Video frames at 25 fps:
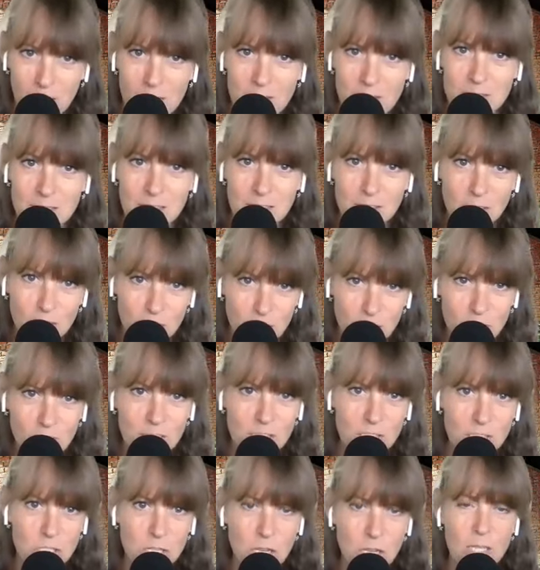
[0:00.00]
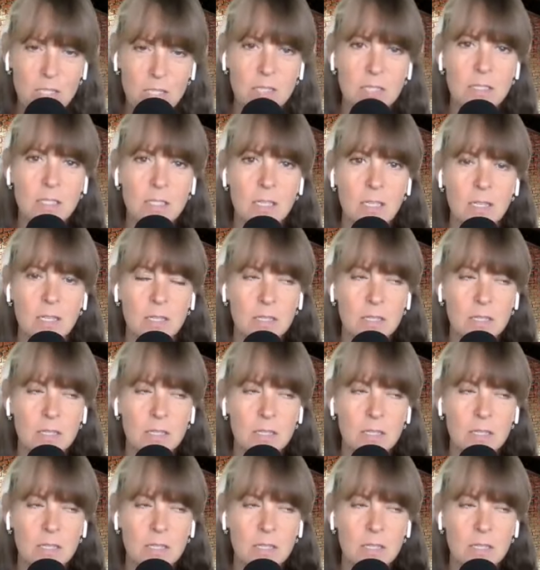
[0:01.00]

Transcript: Is it literally just